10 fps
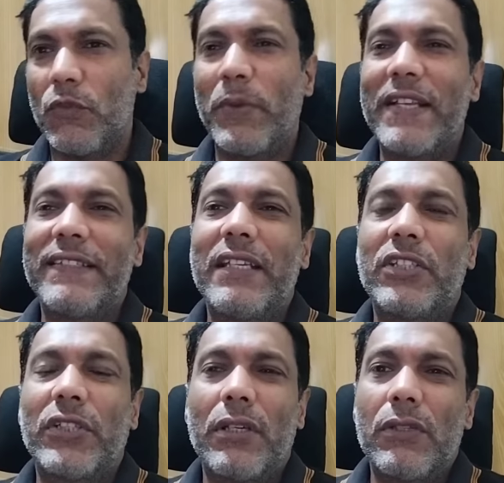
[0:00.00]

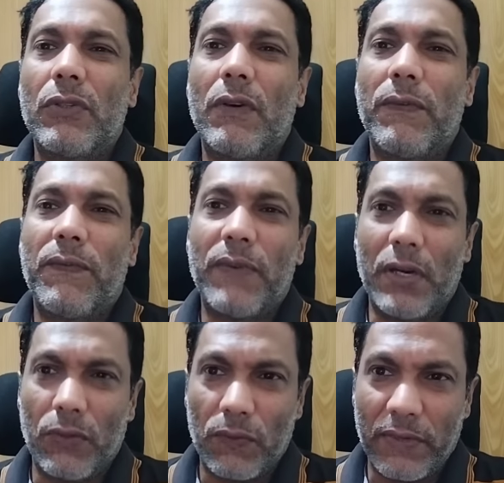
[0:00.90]
mobilization of
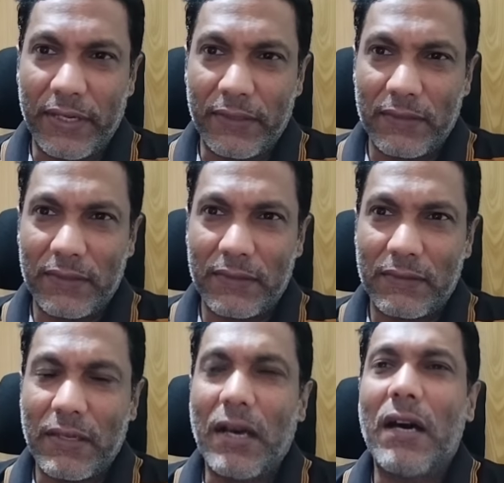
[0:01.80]
Pano
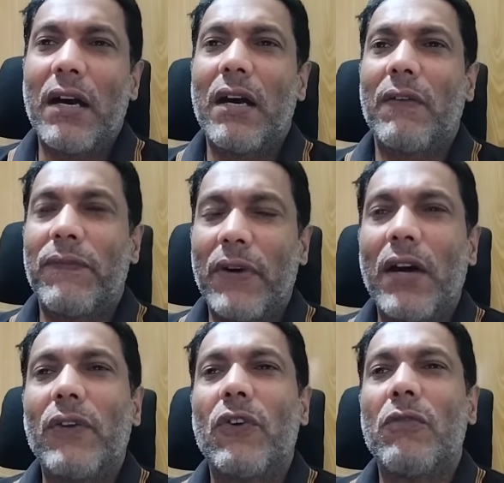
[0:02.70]
fighters. Are
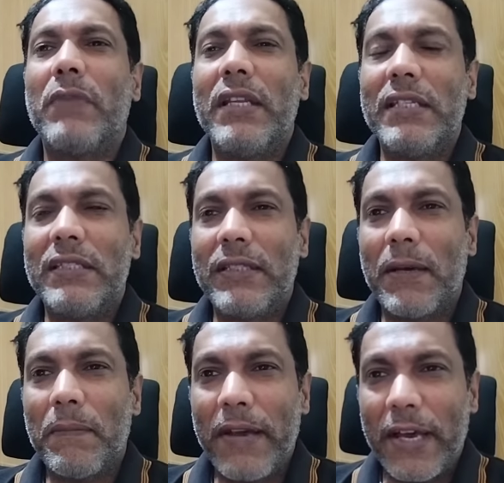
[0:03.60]
Pano
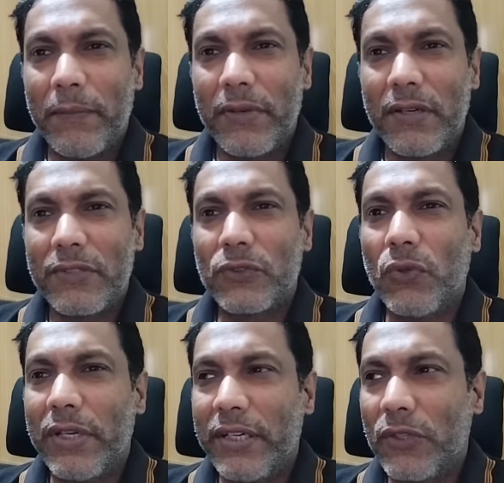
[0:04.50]
militia members
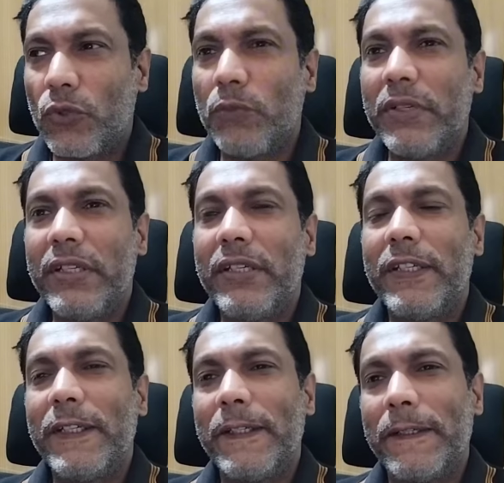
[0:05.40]
going to
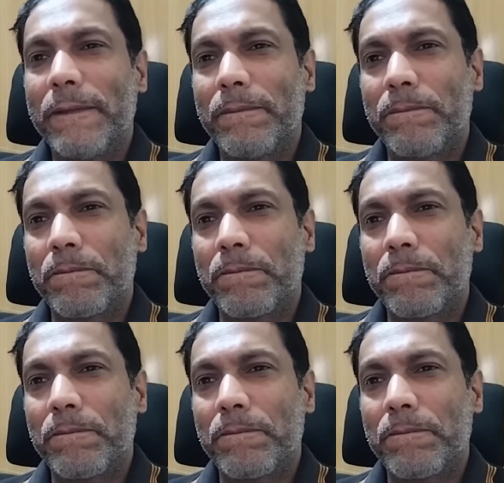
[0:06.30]
be